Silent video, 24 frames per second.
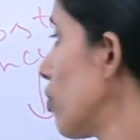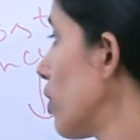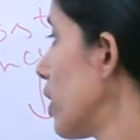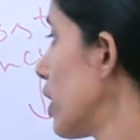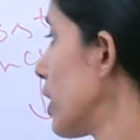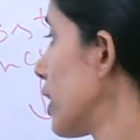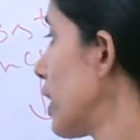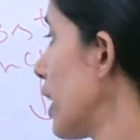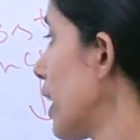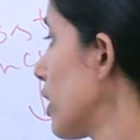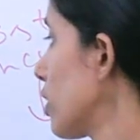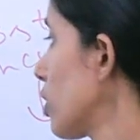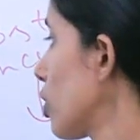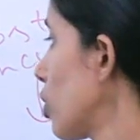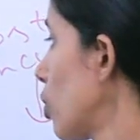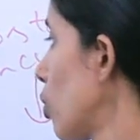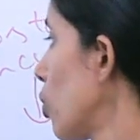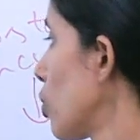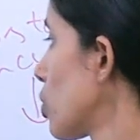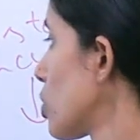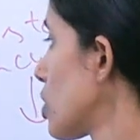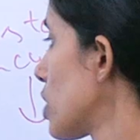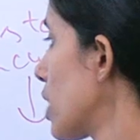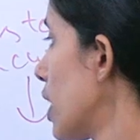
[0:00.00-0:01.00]
will get
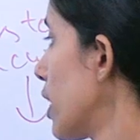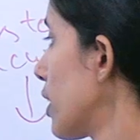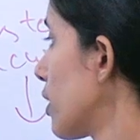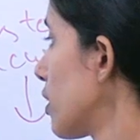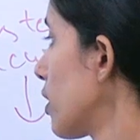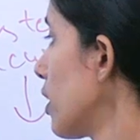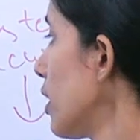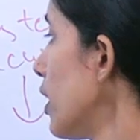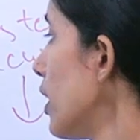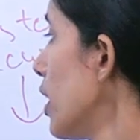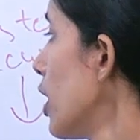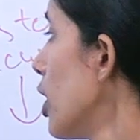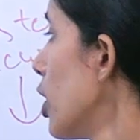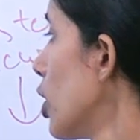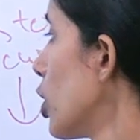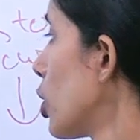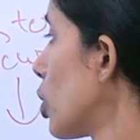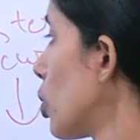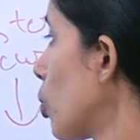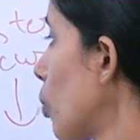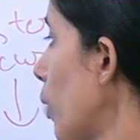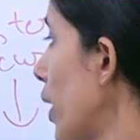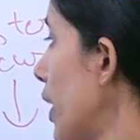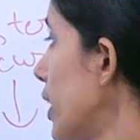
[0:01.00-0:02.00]
closed at the
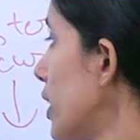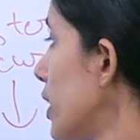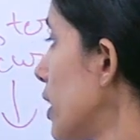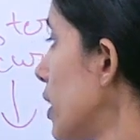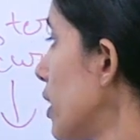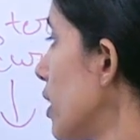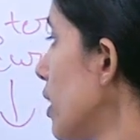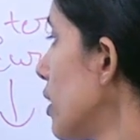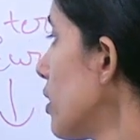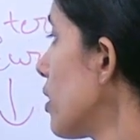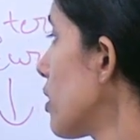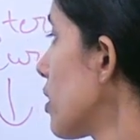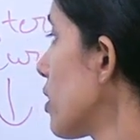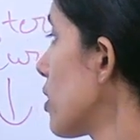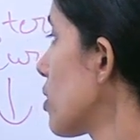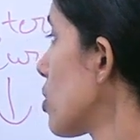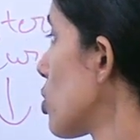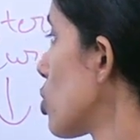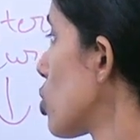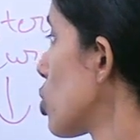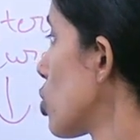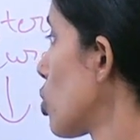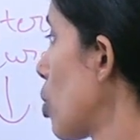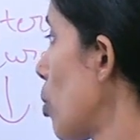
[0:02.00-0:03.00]
20th
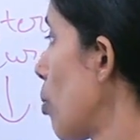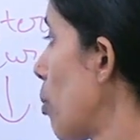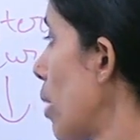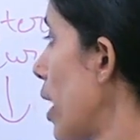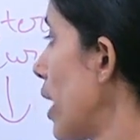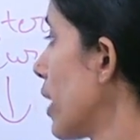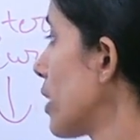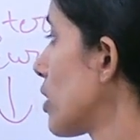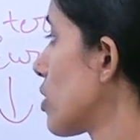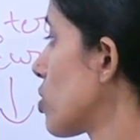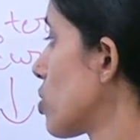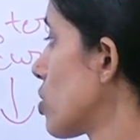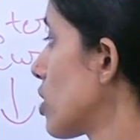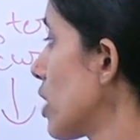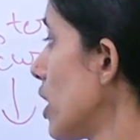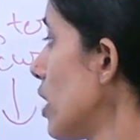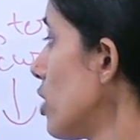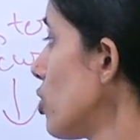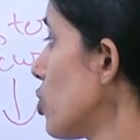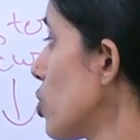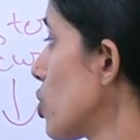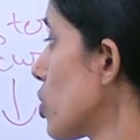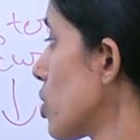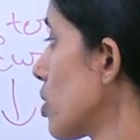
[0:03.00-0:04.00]
somoid
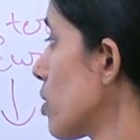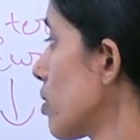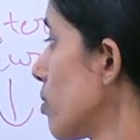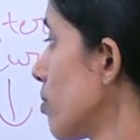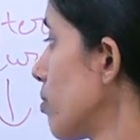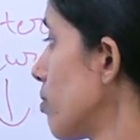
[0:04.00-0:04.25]
stage.